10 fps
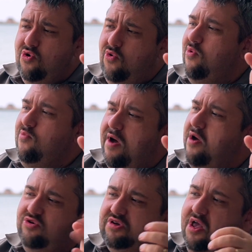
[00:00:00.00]
normal
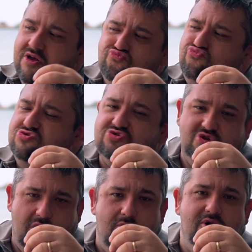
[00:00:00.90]
mode,
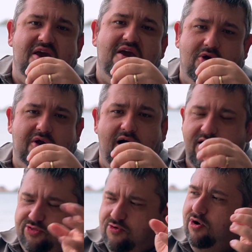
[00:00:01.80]
slowly on
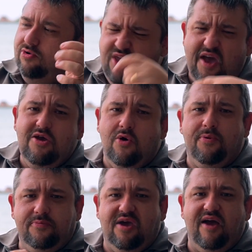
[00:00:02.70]
half throttle, yeah, you'll
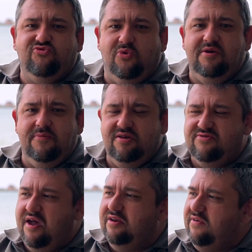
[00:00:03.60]
probably get 20 minutes
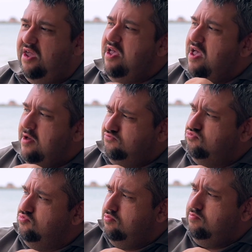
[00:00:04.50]
out of it,
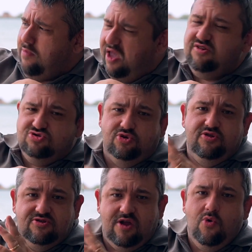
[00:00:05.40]
making sure
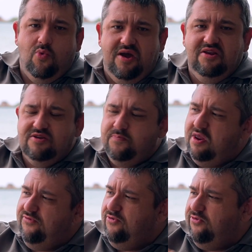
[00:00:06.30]
there's no wind. But
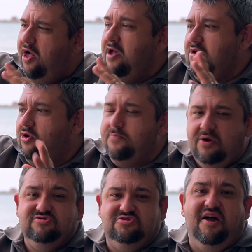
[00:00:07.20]
if you fly it on a
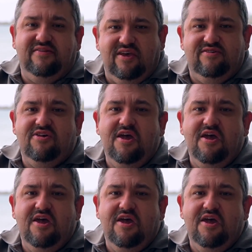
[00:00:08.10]
beach like this